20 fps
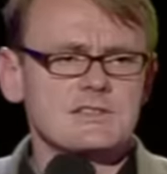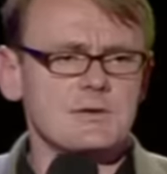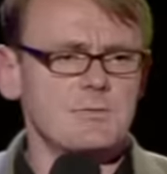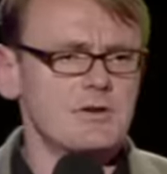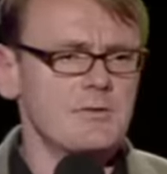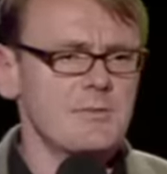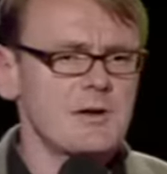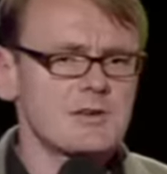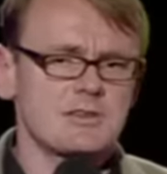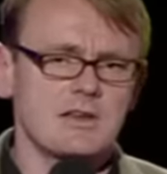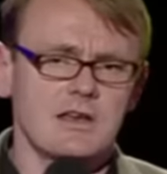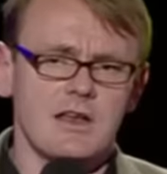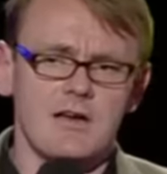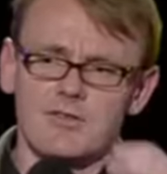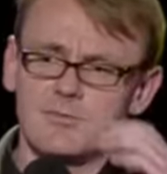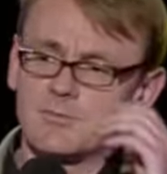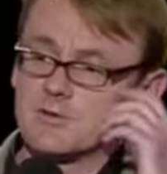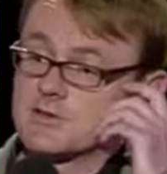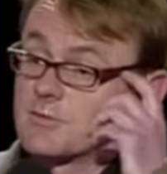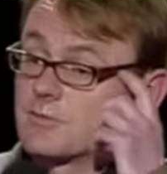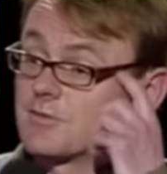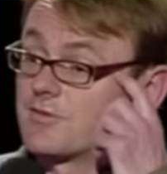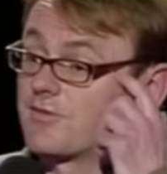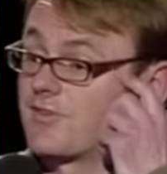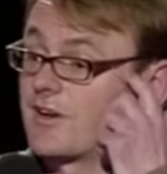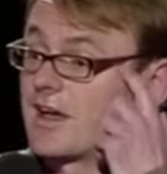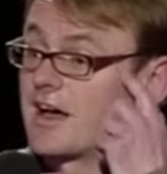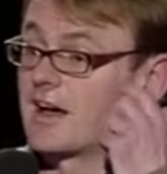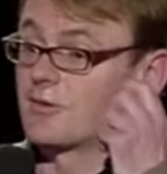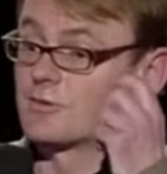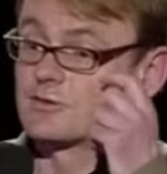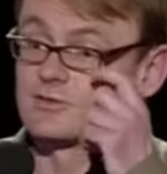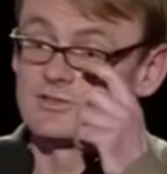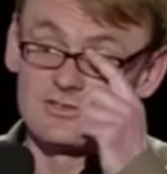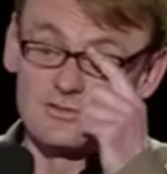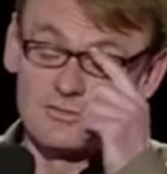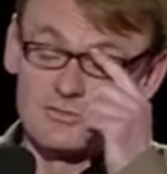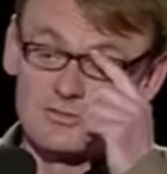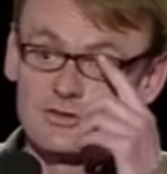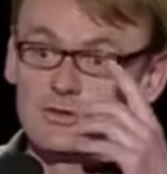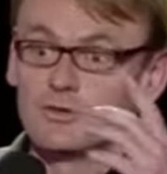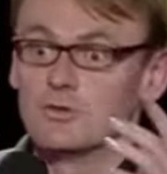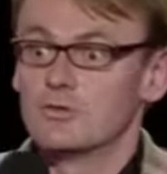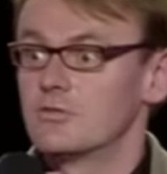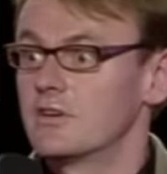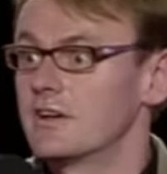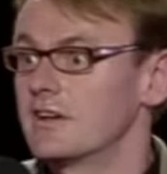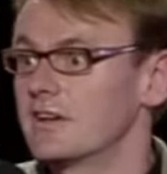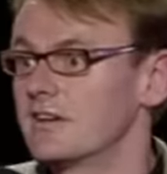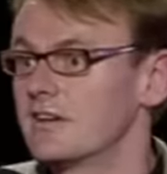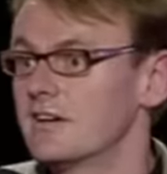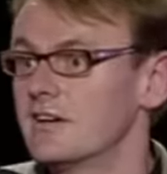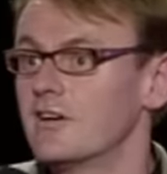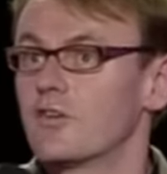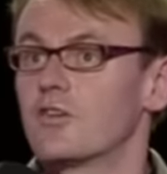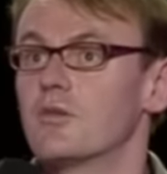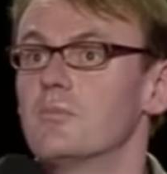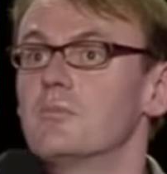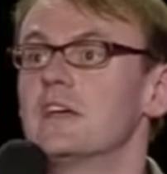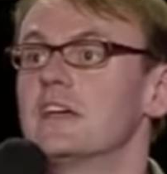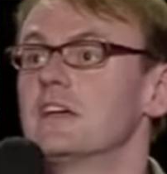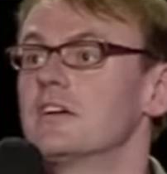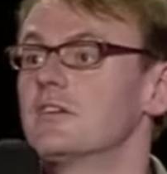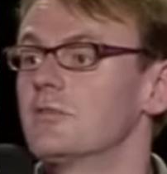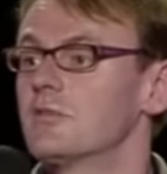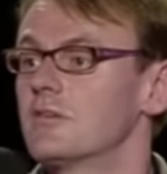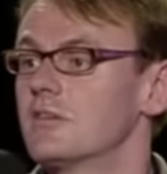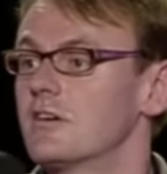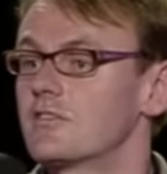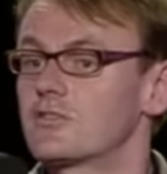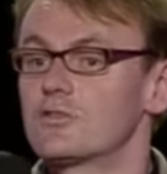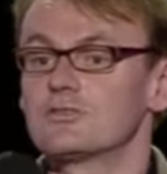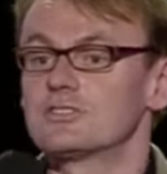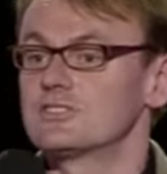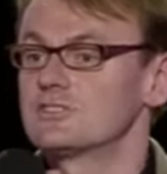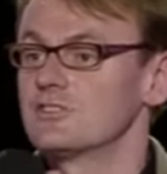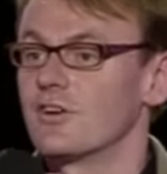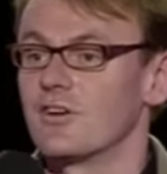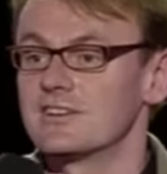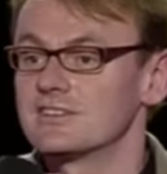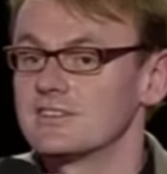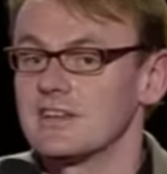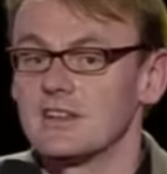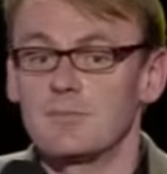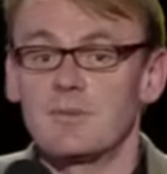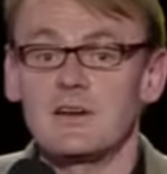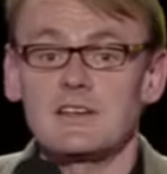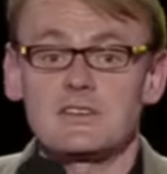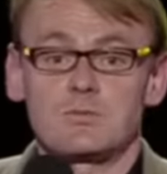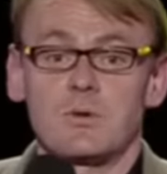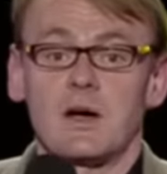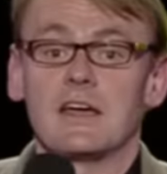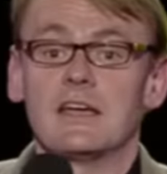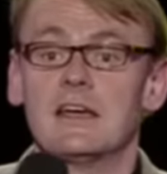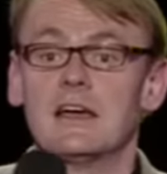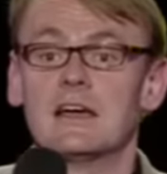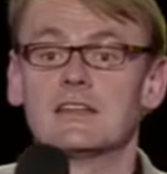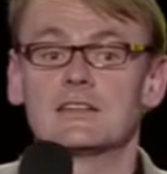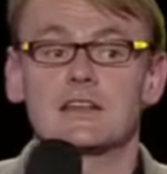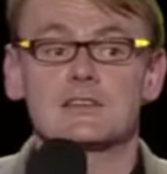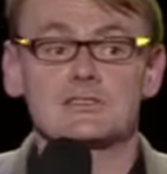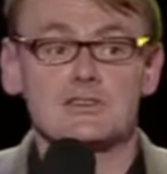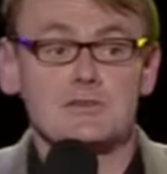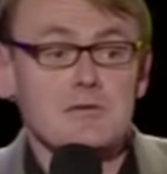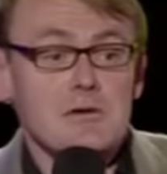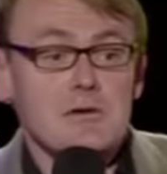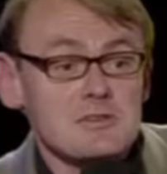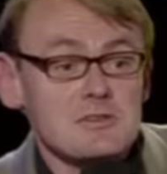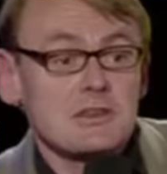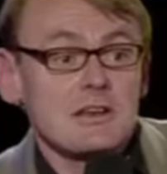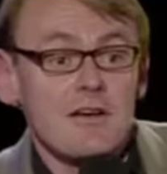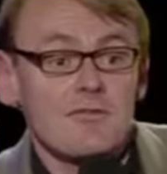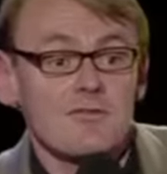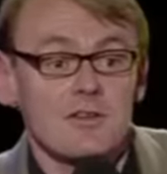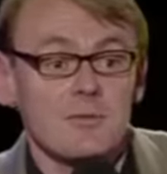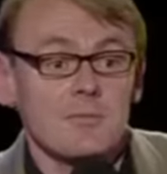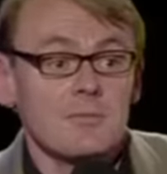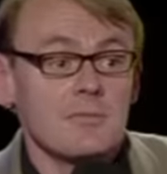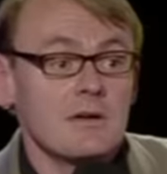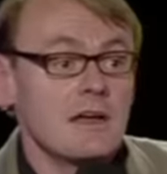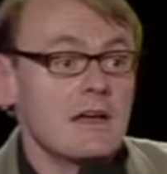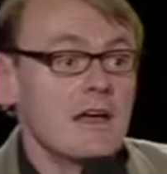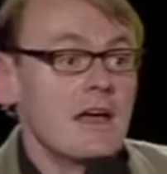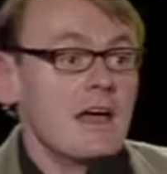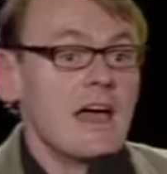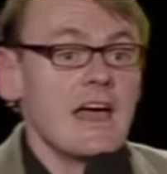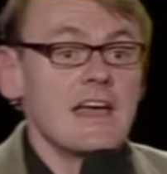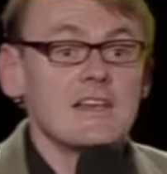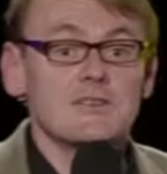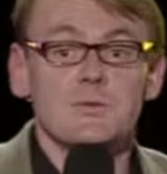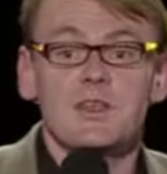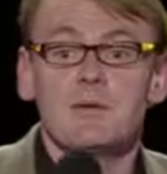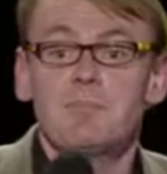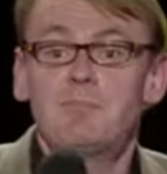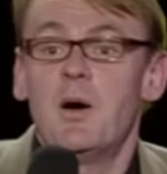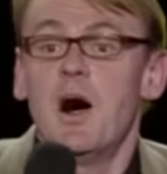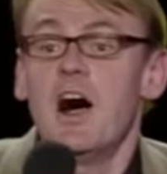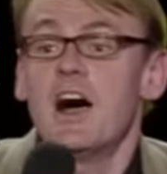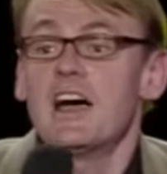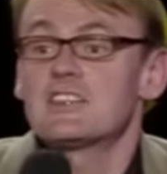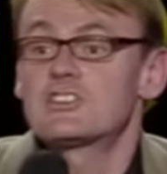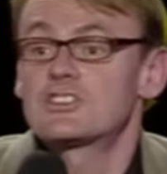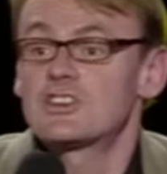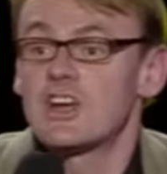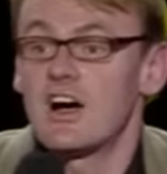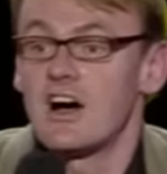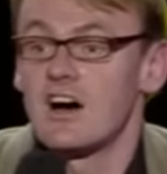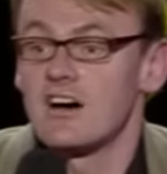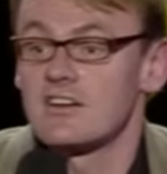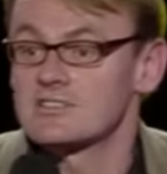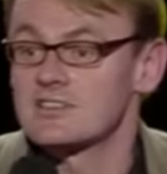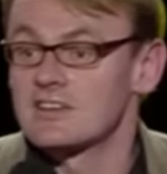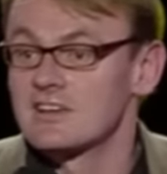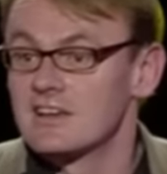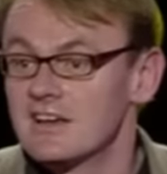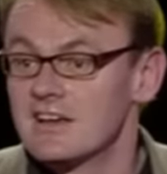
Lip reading: someone know how much you love them? Is it with flowers or jewellery or a meal? Of course it's not, is it? The best way to let someone you love them is with a pie chart.